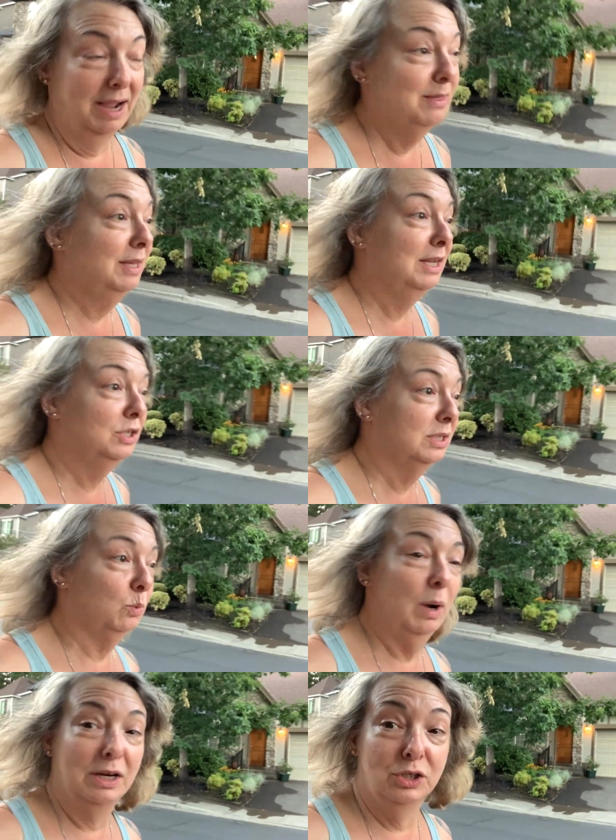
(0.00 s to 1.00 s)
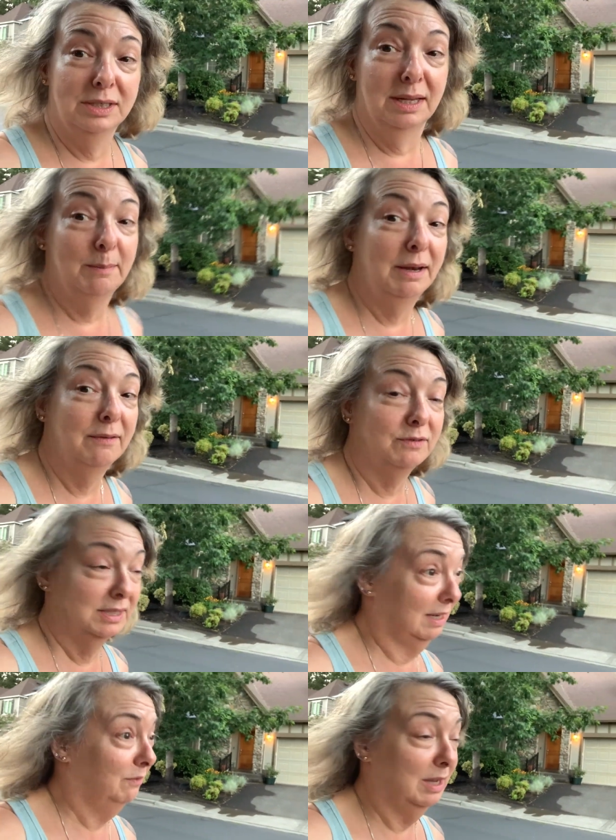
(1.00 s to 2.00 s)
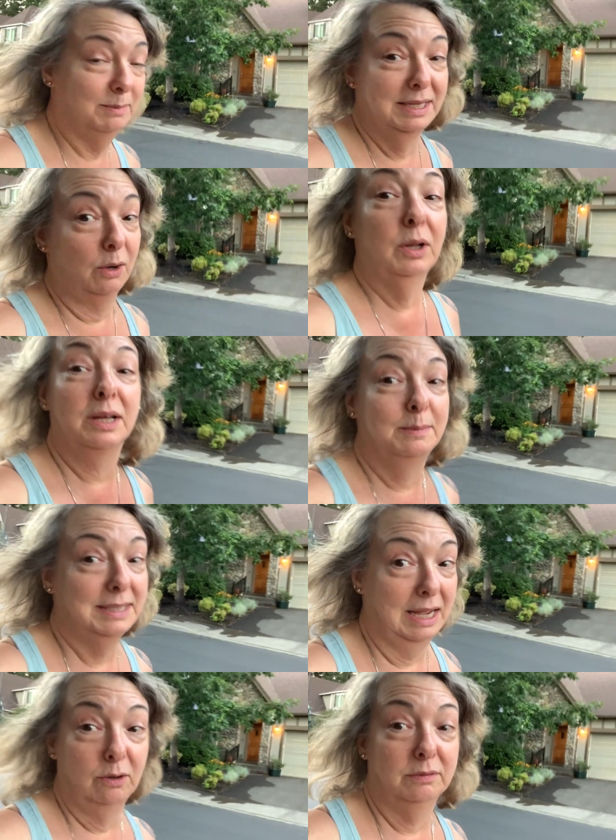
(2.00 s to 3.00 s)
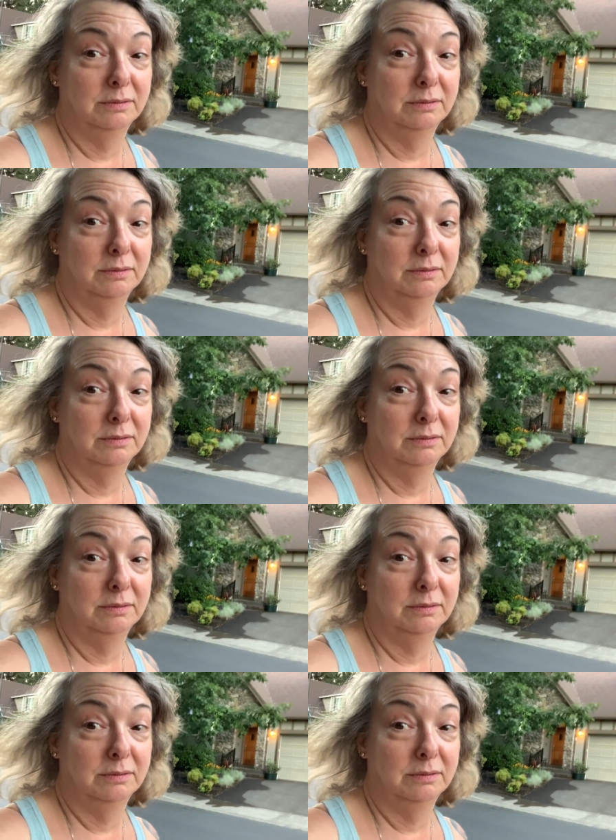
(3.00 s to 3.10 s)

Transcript: I think he just washes them, and if stuff comes out, it comes out.